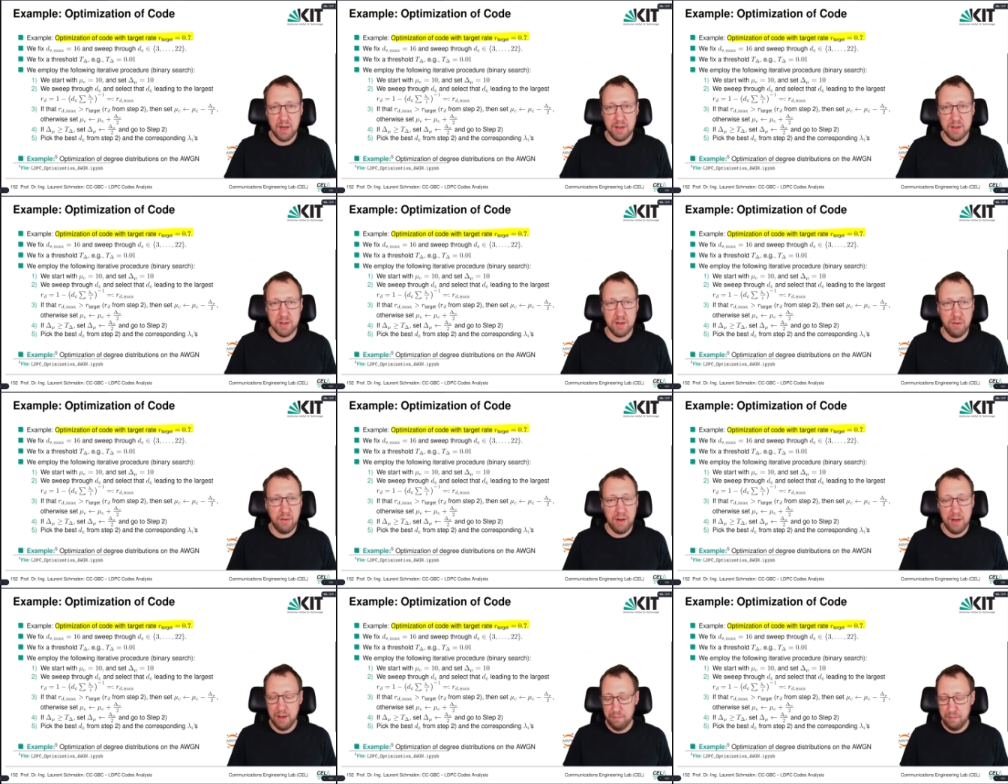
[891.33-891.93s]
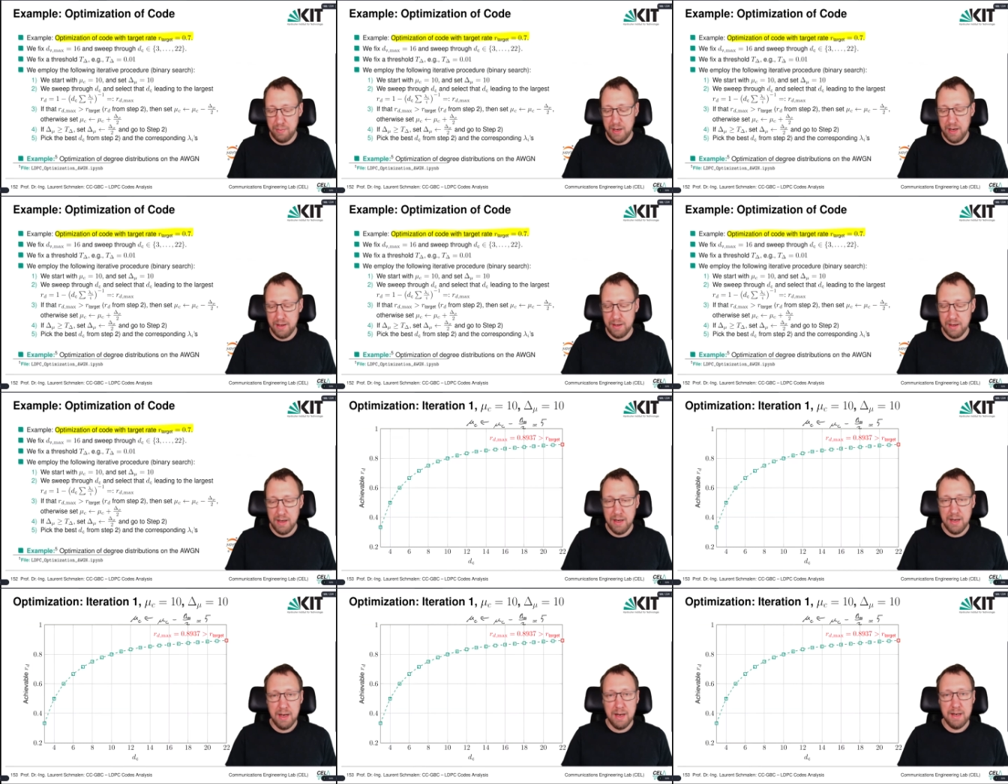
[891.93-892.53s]
So I repeat
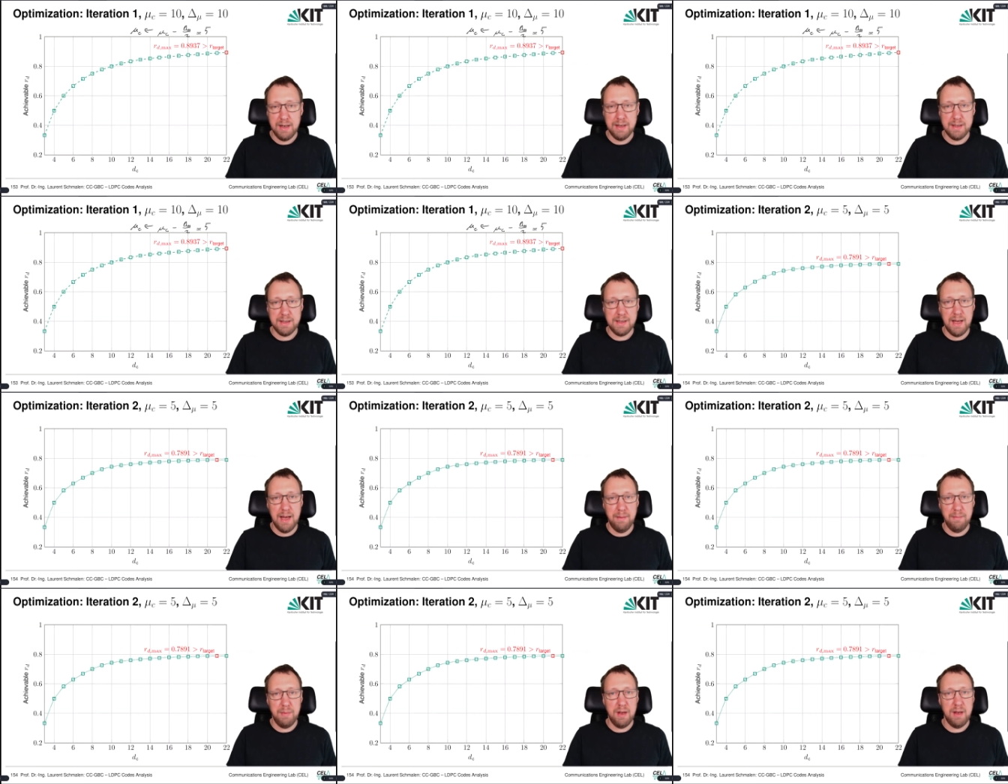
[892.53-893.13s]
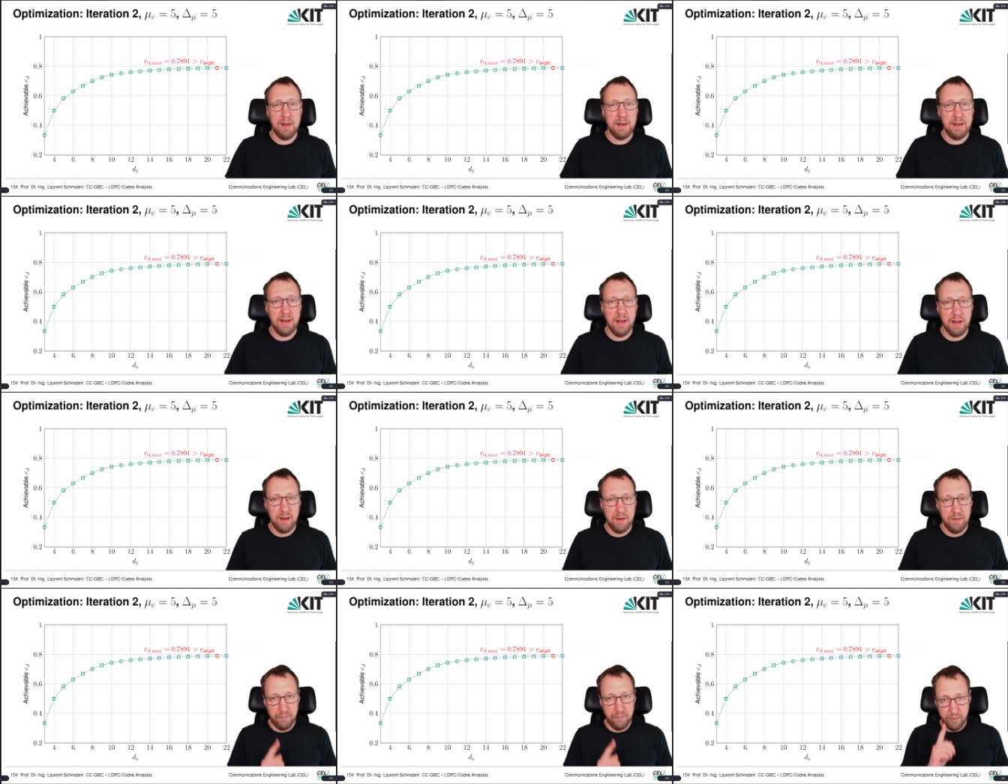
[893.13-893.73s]
the same
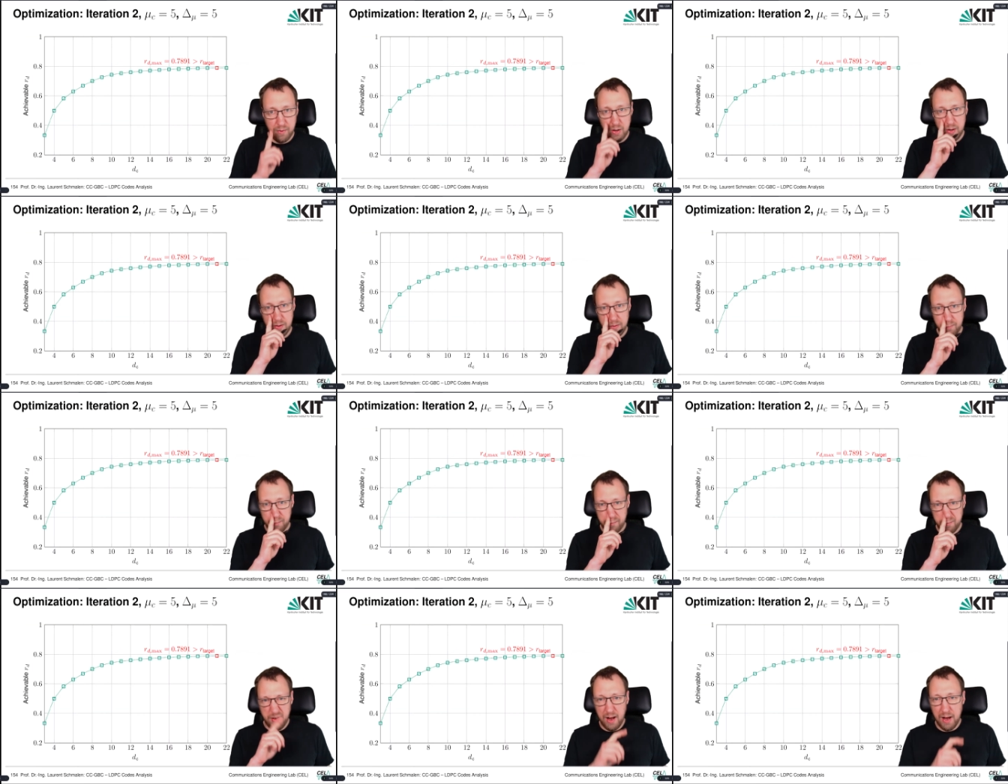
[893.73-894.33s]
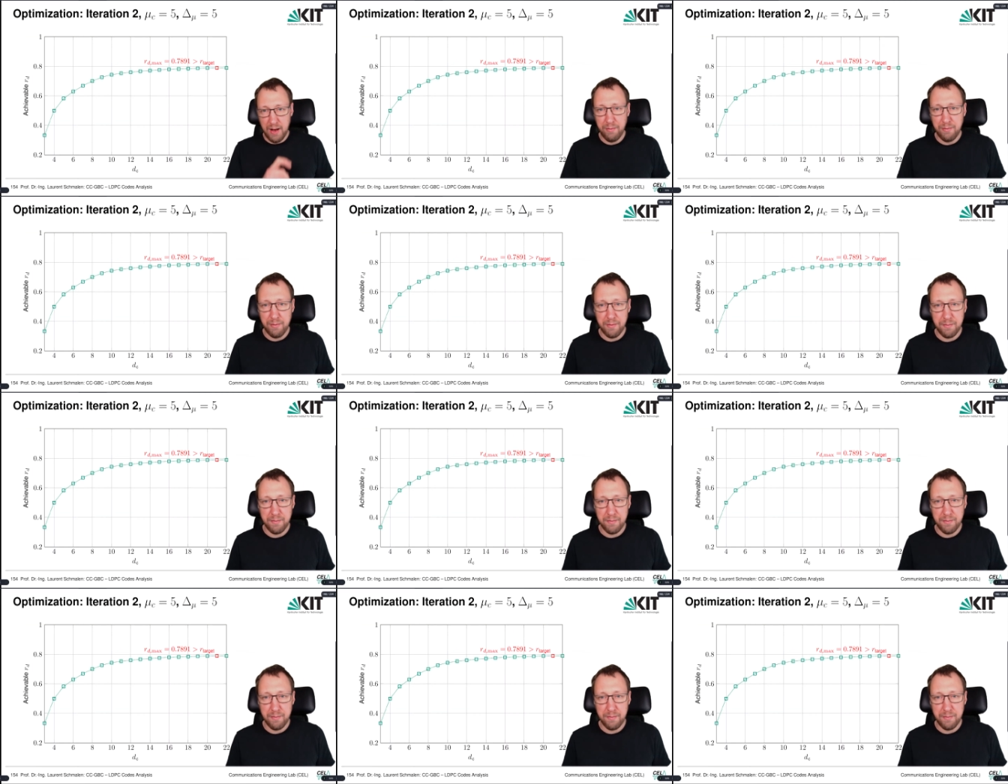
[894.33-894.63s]
thing. 5.